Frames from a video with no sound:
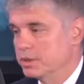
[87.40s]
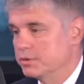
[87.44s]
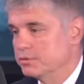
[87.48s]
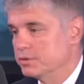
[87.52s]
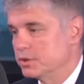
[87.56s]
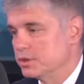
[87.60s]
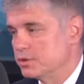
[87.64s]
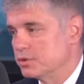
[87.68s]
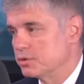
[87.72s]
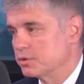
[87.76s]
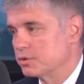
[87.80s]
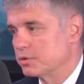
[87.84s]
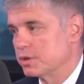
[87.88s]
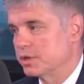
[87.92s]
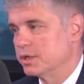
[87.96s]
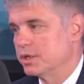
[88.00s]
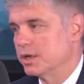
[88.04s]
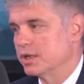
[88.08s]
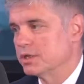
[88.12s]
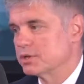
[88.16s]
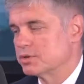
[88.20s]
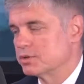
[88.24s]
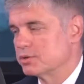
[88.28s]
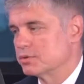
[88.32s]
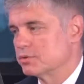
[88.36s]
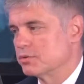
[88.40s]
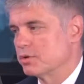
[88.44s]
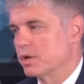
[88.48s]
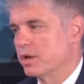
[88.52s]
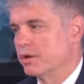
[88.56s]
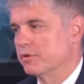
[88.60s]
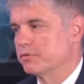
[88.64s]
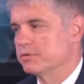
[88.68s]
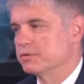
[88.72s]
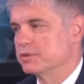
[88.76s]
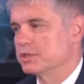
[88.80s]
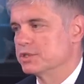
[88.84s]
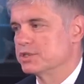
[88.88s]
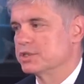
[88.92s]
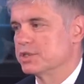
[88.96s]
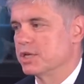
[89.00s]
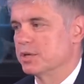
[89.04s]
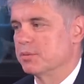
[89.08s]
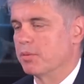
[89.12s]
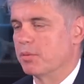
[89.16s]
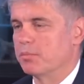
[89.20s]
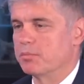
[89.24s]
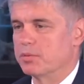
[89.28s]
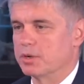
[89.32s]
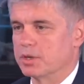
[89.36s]
believe that Ukraine has to have the
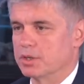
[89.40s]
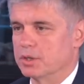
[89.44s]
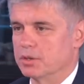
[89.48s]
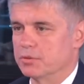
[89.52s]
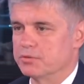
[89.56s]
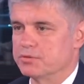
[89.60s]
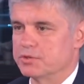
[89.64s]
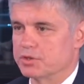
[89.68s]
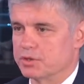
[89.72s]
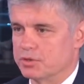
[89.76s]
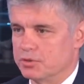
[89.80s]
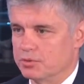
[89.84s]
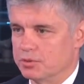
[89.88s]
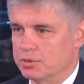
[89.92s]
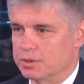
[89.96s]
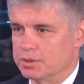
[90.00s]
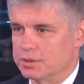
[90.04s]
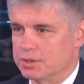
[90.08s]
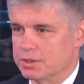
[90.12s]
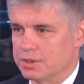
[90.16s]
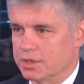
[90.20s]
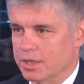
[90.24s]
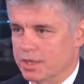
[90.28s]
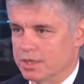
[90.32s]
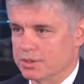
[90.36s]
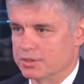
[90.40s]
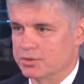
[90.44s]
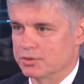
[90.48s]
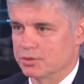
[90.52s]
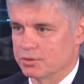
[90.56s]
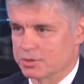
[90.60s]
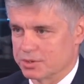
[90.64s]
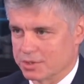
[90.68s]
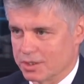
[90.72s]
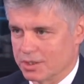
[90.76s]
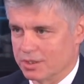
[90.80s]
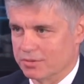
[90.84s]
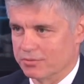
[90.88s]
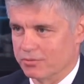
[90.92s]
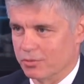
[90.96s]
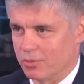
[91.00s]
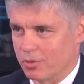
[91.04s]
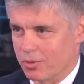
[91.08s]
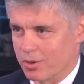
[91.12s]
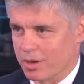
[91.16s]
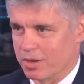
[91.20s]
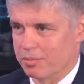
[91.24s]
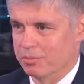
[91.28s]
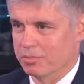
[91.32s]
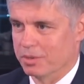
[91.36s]
same umbrella of security as yourself
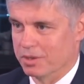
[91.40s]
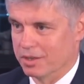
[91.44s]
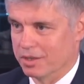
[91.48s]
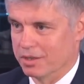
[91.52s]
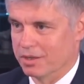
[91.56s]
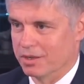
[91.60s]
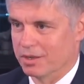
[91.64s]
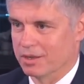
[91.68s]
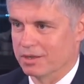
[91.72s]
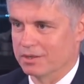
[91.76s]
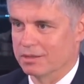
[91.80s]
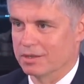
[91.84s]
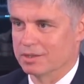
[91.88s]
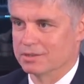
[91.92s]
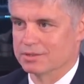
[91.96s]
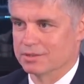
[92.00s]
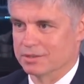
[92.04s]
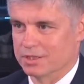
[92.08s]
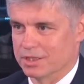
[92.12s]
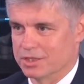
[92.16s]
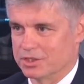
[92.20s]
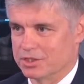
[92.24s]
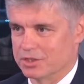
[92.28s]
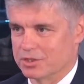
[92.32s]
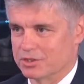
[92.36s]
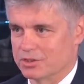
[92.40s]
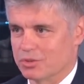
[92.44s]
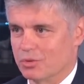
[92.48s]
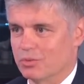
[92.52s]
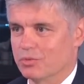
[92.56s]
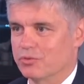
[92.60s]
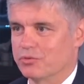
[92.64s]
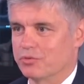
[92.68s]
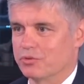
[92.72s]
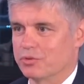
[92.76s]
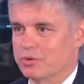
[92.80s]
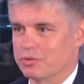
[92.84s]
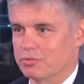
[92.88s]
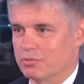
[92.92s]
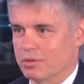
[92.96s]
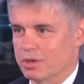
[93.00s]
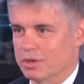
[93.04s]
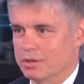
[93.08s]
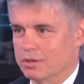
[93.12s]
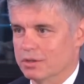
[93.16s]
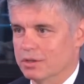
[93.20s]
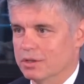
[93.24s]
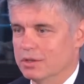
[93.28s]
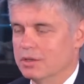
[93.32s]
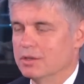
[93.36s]
or many other nations, all
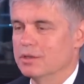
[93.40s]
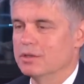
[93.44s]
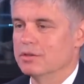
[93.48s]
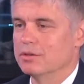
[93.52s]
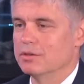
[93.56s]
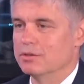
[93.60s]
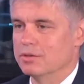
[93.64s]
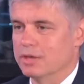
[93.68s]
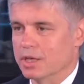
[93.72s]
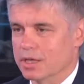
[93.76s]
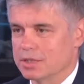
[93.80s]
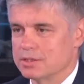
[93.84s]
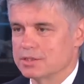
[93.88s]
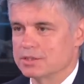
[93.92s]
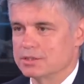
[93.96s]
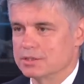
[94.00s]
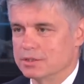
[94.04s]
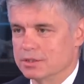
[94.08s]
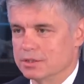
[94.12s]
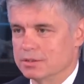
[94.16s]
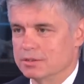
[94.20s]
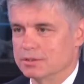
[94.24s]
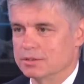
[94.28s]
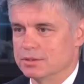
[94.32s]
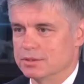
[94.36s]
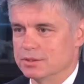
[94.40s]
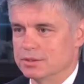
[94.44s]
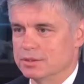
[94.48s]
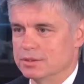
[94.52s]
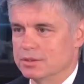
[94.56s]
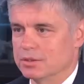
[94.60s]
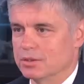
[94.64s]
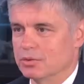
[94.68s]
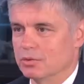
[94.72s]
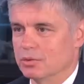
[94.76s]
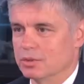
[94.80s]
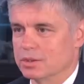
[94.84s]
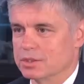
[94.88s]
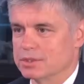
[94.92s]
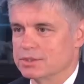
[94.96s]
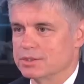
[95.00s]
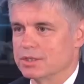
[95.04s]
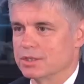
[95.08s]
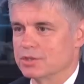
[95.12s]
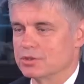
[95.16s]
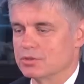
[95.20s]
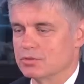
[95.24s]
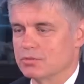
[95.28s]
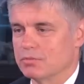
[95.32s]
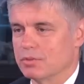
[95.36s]
31. That's the whole
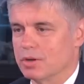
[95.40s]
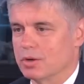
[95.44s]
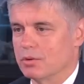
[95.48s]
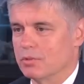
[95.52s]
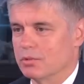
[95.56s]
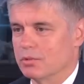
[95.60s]
extent of